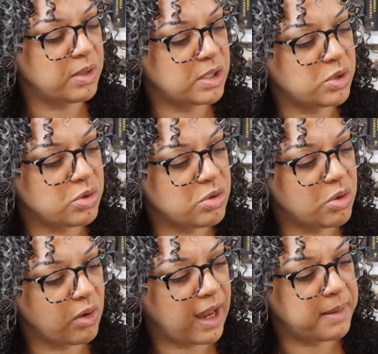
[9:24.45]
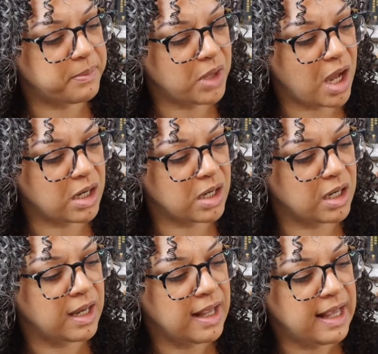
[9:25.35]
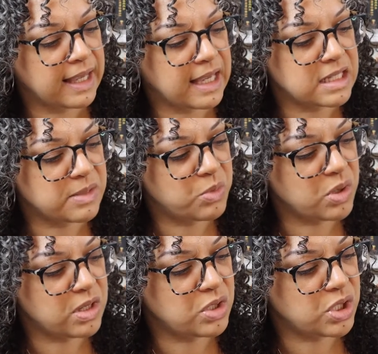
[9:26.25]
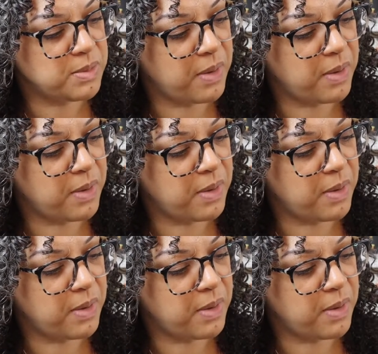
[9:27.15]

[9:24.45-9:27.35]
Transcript: A true crime blogger gets more than she